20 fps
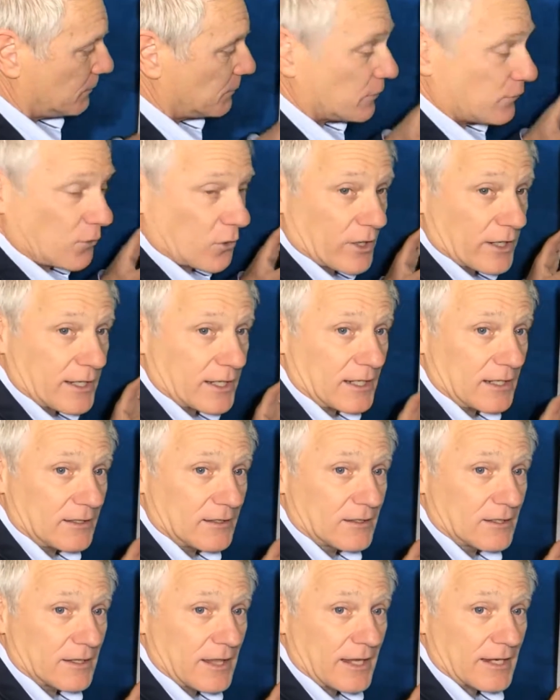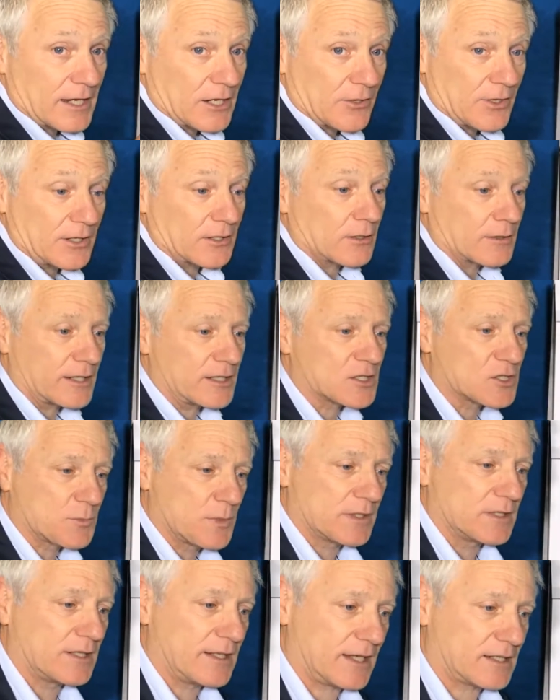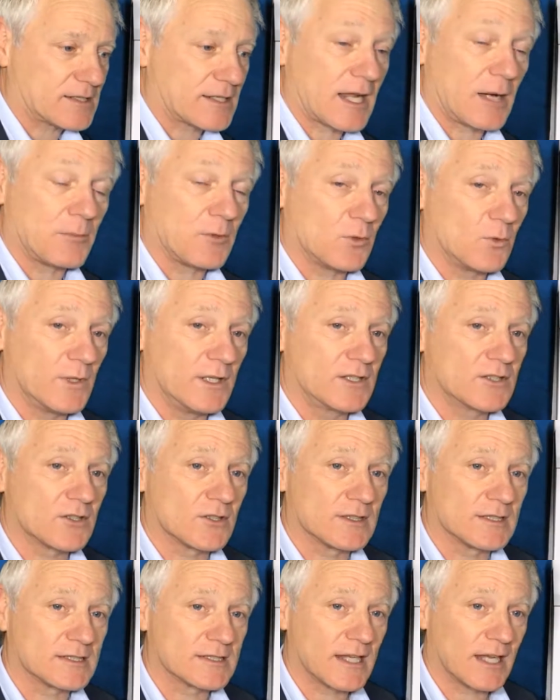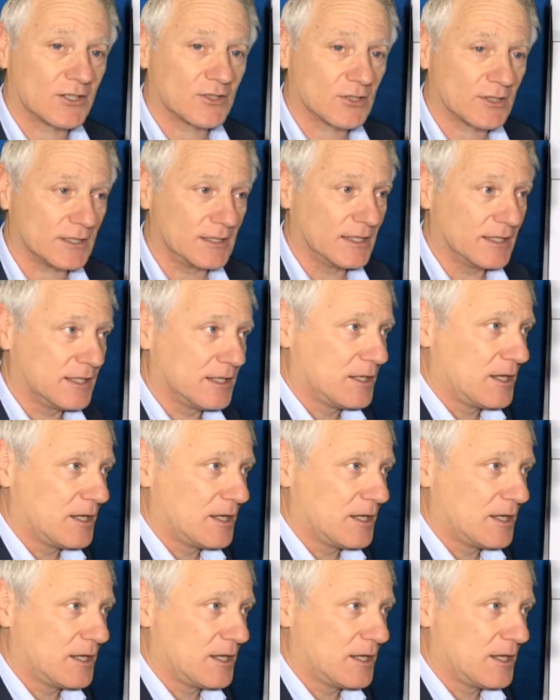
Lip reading: Before I get into that area, and I'm going to spend the next couple of weeks on this actually,